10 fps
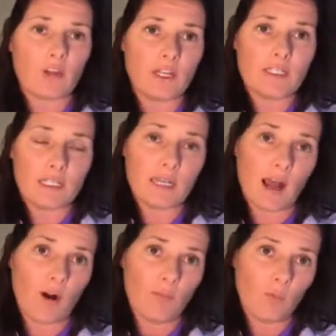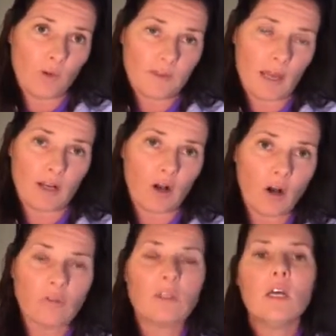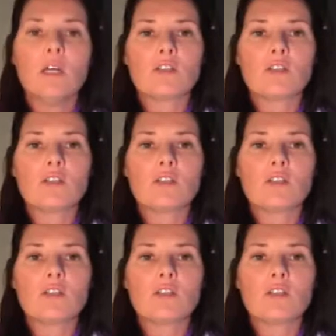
that I did um, with that colt.